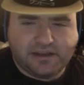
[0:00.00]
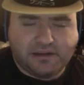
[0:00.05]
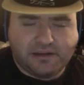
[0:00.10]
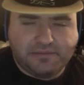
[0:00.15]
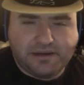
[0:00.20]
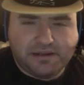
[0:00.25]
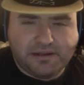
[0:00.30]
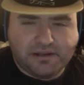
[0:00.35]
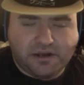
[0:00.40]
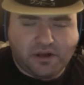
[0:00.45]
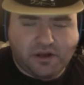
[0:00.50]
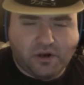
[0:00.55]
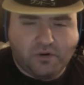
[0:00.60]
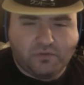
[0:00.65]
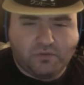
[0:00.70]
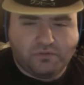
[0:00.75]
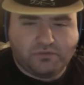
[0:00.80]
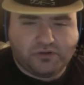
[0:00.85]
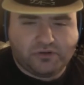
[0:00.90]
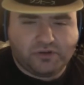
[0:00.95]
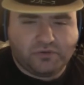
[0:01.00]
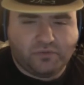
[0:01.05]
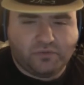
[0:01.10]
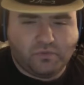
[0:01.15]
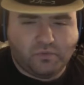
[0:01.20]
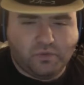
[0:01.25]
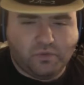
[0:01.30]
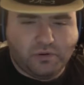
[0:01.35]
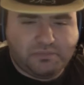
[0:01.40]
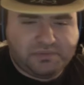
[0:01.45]
I mean, the... Oh,
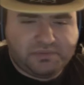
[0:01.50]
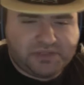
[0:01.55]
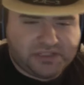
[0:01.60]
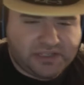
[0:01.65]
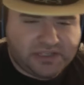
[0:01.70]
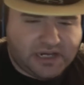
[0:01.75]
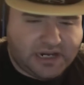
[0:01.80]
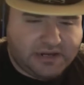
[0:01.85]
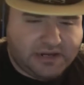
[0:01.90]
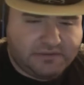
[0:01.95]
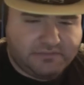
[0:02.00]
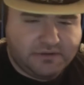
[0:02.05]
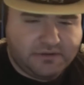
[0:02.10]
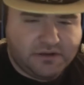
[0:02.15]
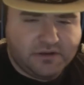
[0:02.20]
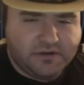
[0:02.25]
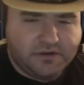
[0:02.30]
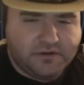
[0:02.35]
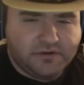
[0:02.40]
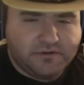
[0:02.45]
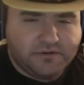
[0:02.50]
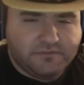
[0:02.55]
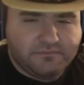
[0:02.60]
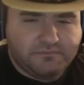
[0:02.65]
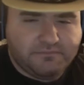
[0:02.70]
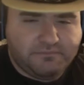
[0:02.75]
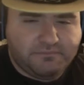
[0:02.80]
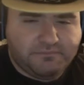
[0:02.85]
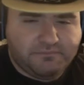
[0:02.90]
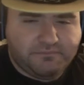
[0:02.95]
whoops. I
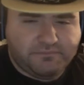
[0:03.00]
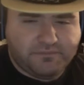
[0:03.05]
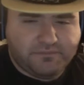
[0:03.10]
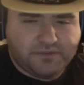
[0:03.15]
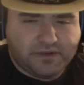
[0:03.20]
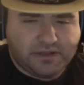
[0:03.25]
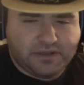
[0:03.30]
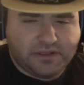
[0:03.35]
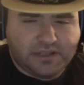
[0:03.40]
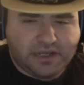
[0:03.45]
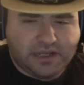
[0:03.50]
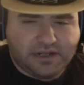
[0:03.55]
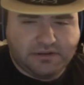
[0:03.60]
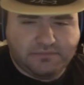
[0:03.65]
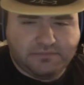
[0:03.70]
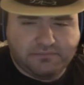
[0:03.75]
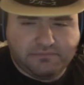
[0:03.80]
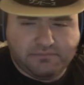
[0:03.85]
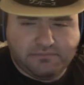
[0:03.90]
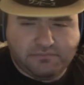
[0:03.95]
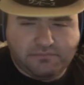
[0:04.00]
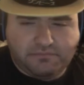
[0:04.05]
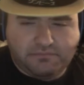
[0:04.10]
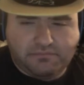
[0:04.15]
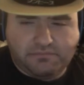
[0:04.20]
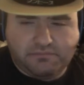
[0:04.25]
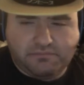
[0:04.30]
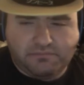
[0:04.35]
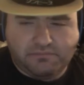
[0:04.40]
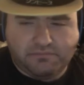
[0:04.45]
got
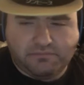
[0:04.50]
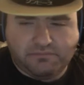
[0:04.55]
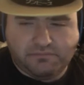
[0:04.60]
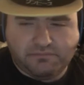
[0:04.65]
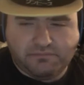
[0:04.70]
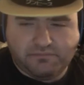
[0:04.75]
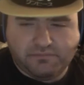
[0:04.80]
him.